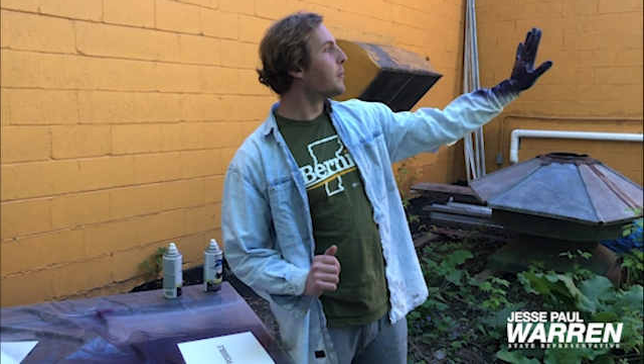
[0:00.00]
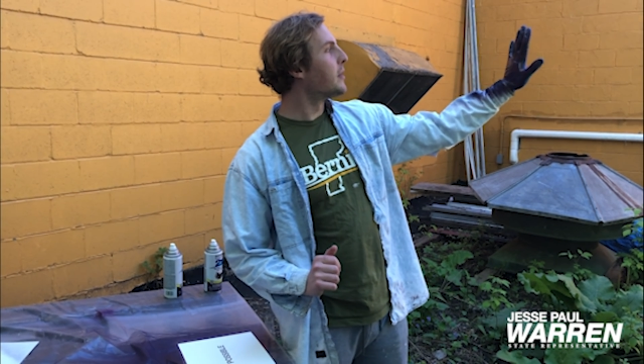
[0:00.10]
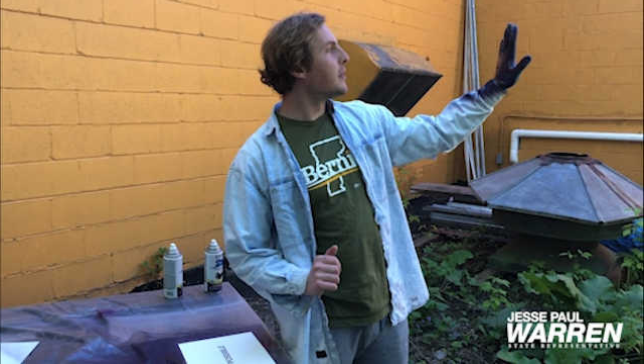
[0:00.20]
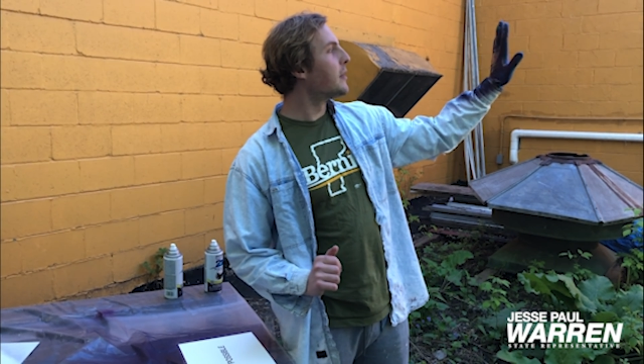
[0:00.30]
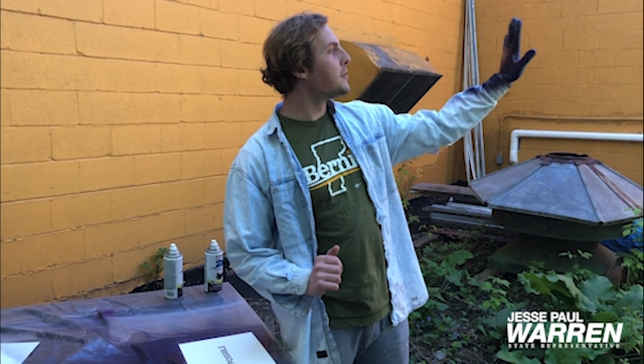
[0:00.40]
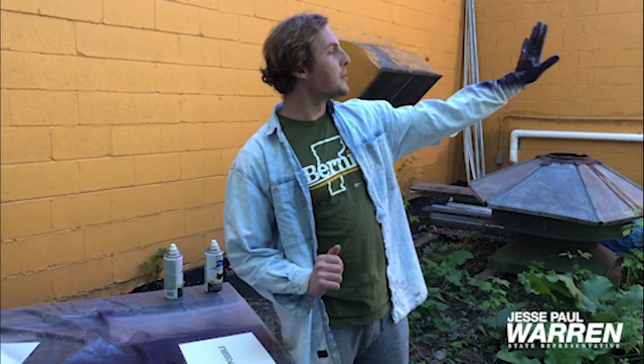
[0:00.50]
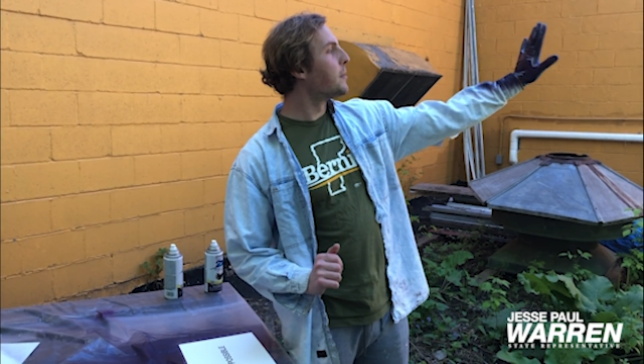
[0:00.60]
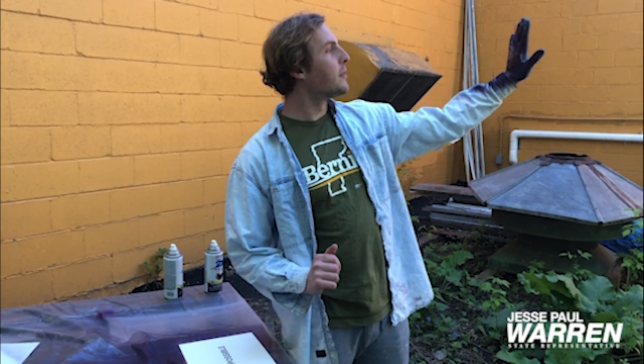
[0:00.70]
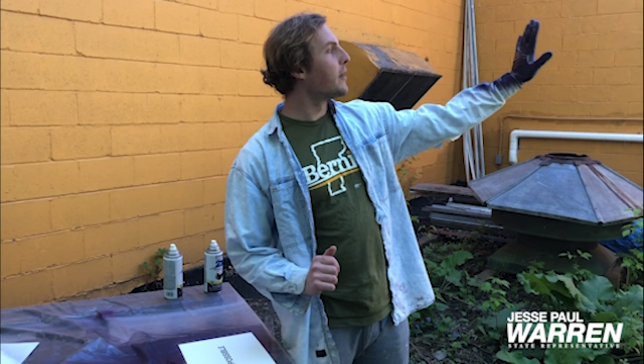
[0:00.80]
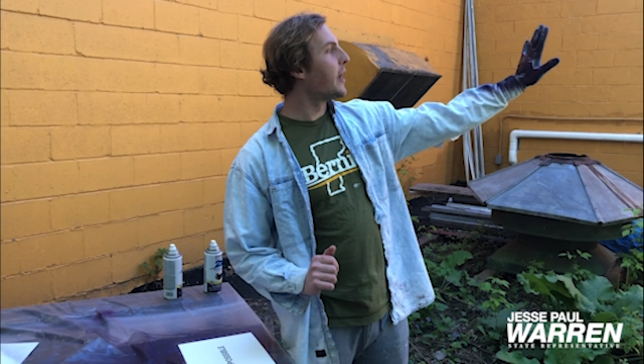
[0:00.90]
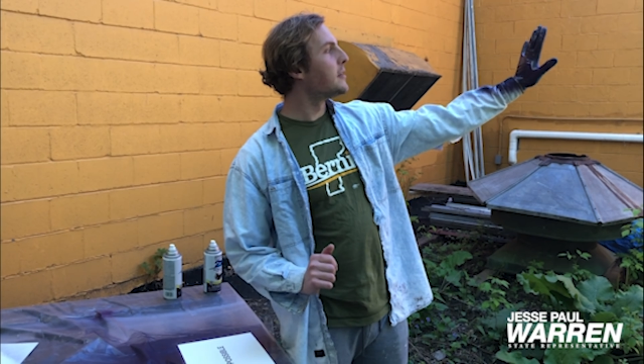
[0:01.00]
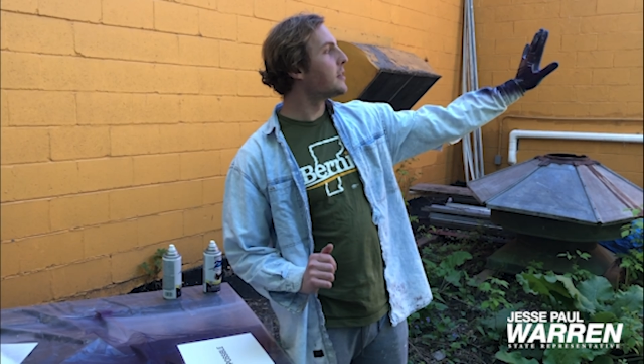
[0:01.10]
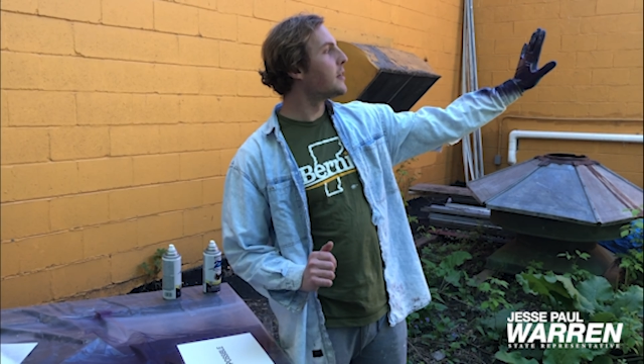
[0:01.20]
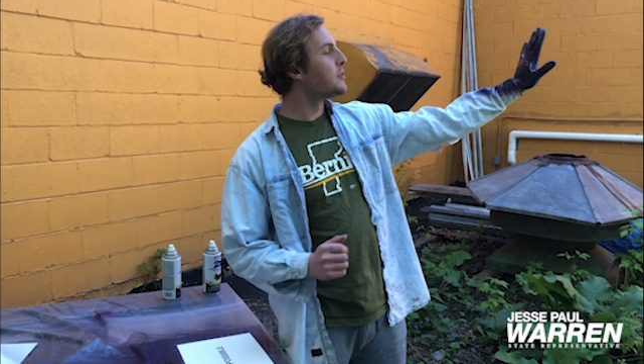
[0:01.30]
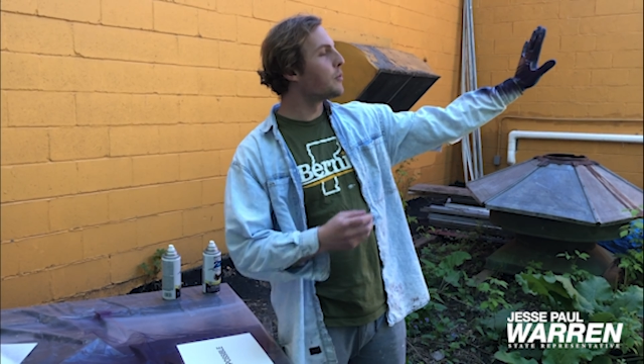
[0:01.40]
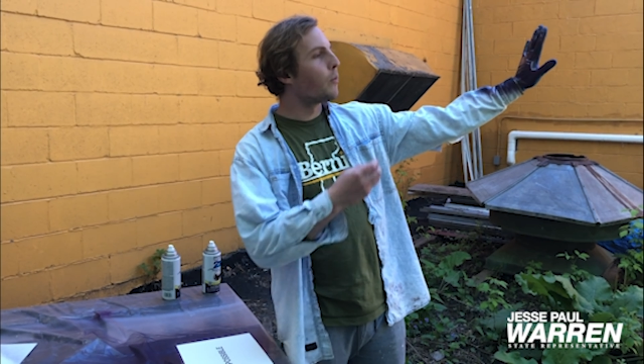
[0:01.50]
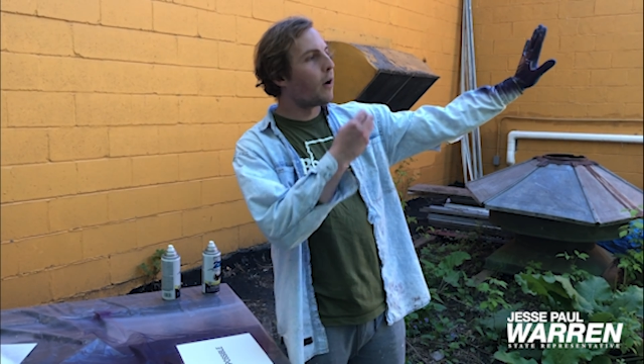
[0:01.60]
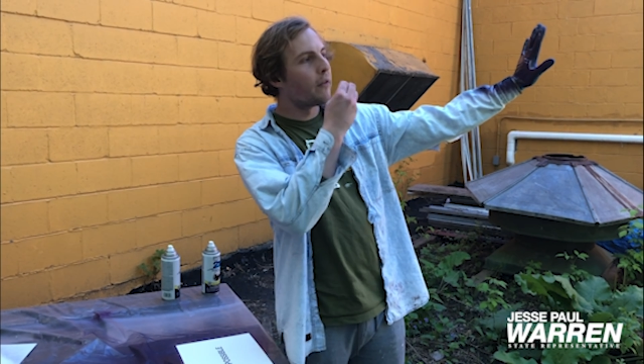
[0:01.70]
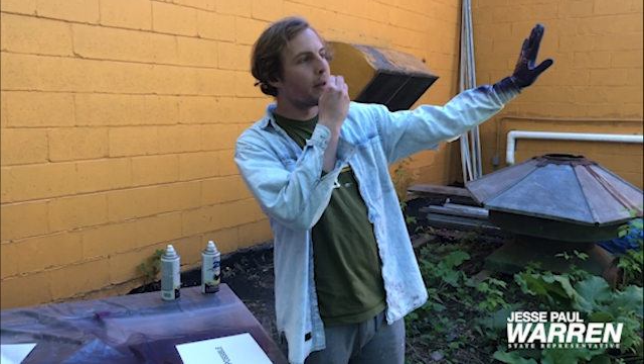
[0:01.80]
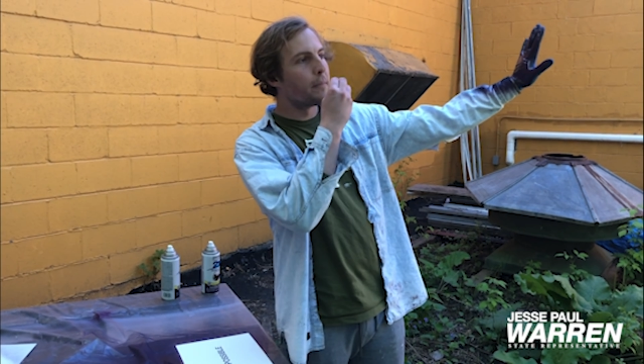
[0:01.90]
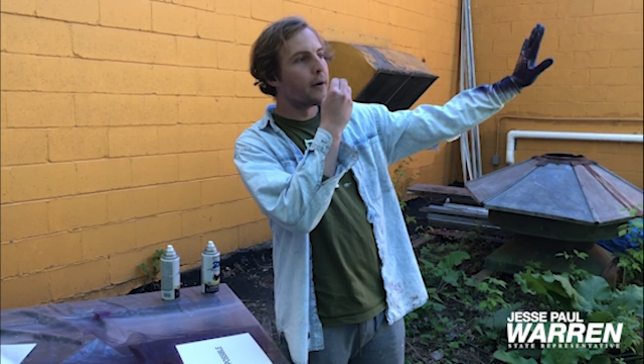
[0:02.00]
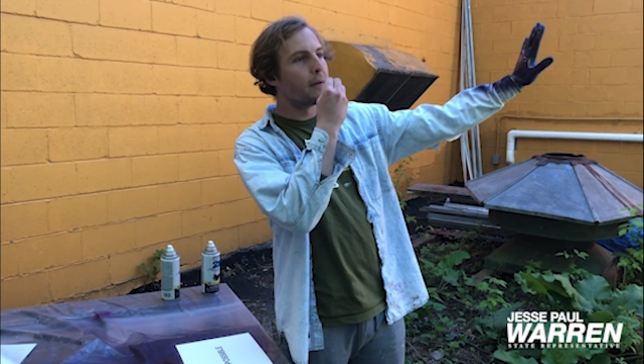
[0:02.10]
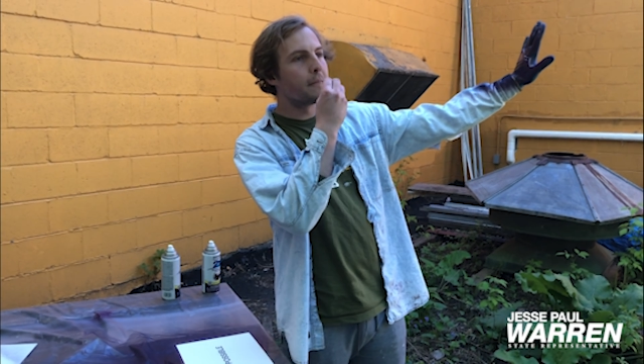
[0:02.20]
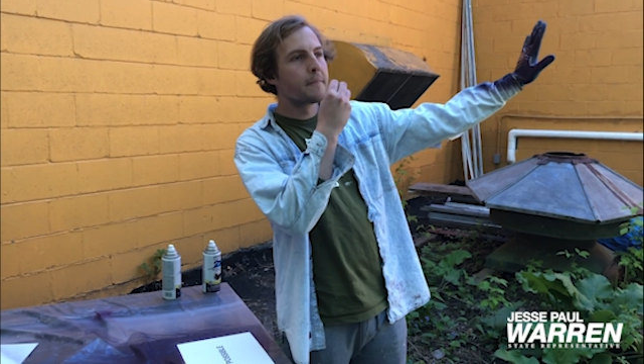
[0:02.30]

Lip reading: what they did is they put their hands against the wall and they put